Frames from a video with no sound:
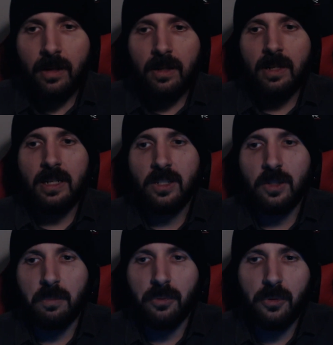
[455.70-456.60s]
He needs
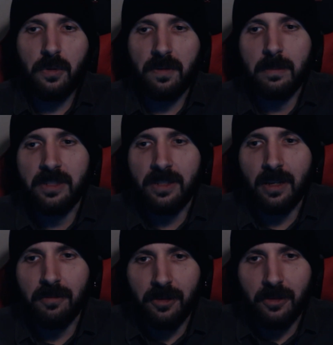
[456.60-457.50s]
to prove
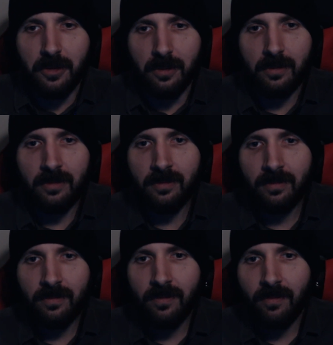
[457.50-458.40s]
himself to you.
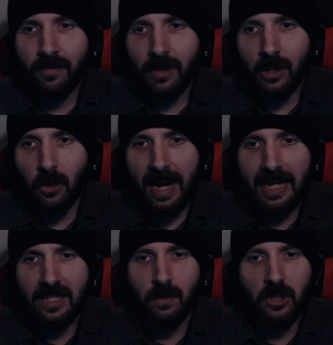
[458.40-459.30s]
Your
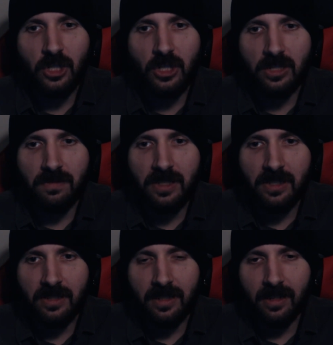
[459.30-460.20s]
ex was just
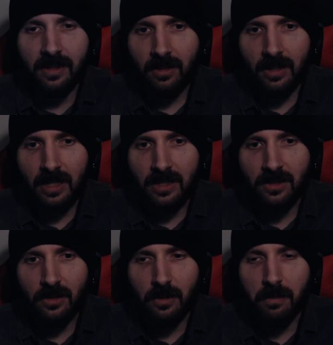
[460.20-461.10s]
visiting. He needs
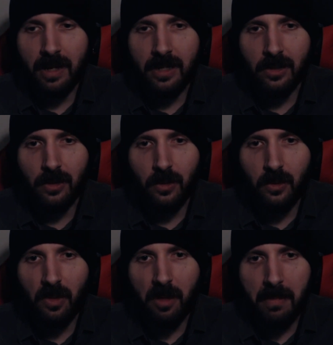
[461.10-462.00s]
to remind you
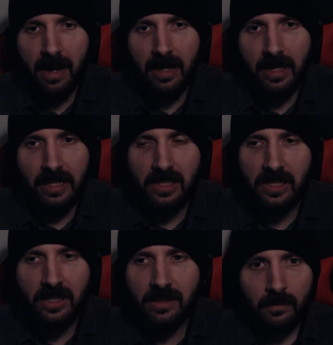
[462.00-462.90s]
who the man is.